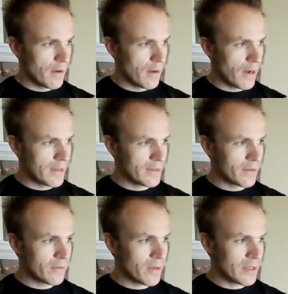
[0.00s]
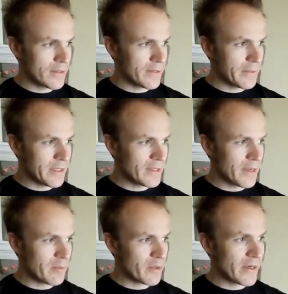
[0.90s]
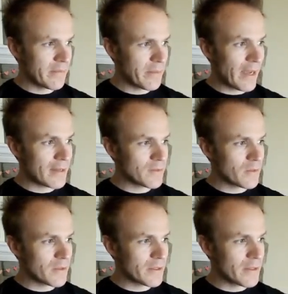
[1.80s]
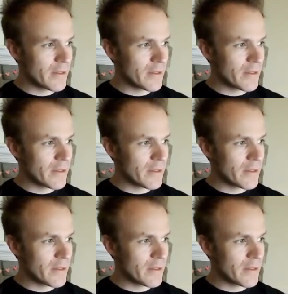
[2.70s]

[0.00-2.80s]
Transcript: I don't want it to be a temporary password.